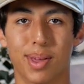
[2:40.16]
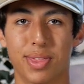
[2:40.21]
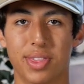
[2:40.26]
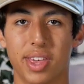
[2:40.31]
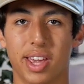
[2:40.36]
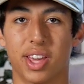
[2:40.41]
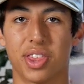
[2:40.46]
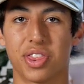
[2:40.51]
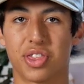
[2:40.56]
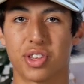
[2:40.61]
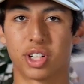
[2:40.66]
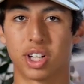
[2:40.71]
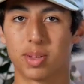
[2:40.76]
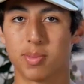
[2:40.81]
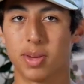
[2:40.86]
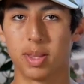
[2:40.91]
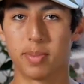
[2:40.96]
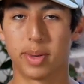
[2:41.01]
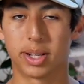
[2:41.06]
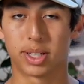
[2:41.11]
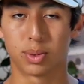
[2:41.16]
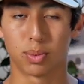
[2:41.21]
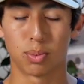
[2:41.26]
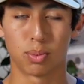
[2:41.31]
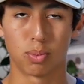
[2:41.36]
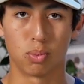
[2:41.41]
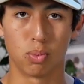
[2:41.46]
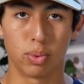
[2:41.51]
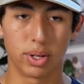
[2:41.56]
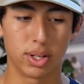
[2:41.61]
with a 30 millimeter
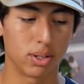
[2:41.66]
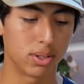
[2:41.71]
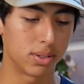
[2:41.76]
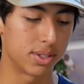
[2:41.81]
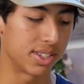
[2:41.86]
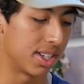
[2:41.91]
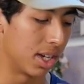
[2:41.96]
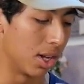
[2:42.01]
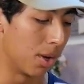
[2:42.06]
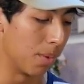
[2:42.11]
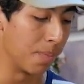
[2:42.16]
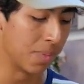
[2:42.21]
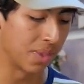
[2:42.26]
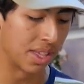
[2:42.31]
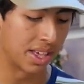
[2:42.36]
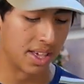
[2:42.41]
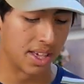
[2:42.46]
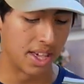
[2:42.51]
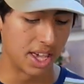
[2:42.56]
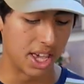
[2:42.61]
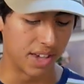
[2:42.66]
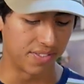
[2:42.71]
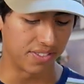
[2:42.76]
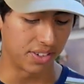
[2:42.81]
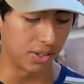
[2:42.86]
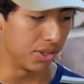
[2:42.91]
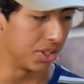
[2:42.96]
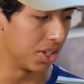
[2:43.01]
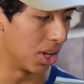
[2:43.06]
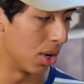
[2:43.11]
wheel. So
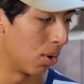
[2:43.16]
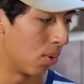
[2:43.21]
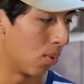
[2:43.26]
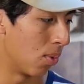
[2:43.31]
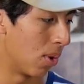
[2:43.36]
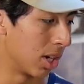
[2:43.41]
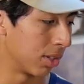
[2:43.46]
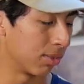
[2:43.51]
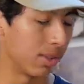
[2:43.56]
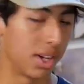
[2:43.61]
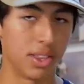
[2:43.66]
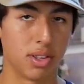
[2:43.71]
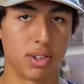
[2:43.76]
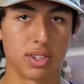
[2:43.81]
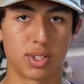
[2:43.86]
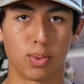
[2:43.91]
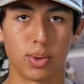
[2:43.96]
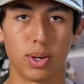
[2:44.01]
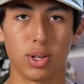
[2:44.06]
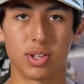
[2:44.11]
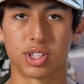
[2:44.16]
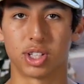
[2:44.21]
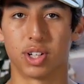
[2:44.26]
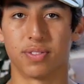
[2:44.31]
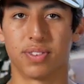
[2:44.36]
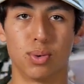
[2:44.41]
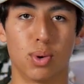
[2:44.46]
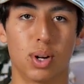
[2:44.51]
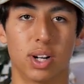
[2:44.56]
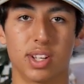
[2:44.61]
if you don't wanna run those wheels or
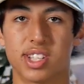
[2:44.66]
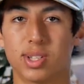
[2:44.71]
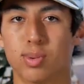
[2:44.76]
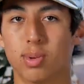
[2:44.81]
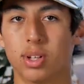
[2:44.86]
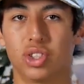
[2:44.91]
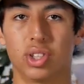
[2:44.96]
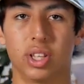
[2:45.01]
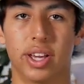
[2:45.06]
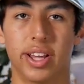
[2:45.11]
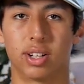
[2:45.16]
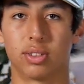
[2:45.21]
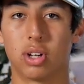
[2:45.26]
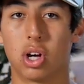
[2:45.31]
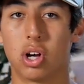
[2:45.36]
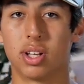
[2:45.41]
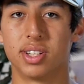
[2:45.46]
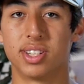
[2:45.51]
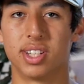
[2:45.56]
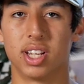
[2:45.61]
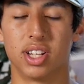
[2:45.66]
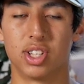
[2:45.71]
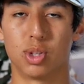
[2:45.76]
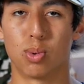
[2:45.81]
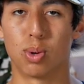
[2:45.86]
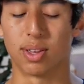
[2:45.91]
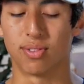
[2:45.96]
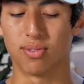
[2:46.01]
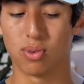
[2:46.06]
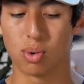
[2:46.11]
if you wanna switch later on to
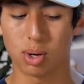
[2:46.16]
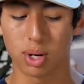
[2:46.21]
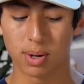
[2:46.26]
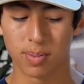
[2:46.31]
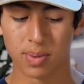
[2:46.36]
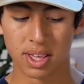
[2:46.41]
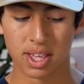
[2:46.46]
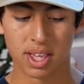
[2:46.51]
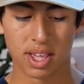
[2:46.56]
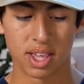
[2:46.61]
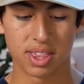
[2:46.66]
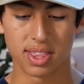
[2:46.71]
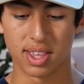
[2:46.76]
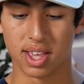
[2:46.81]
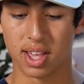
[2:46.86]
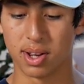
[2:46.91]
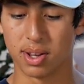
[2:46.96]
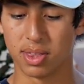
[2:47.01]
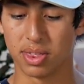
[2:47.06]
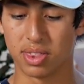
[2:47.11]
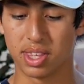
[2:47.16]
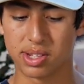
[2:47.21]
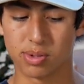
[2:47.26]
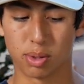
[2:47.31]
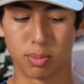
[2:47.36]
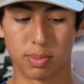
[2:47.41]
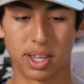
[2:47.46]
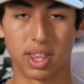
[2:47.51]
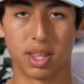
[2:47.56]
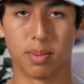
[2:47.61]
24, then
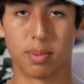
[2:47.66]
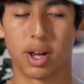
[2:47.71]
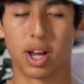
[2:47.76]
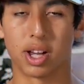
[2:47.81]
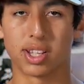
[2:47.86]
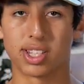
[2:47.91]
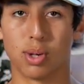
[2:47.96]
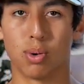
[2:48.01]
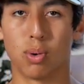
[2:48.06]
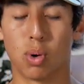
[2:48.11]
these will be in the box.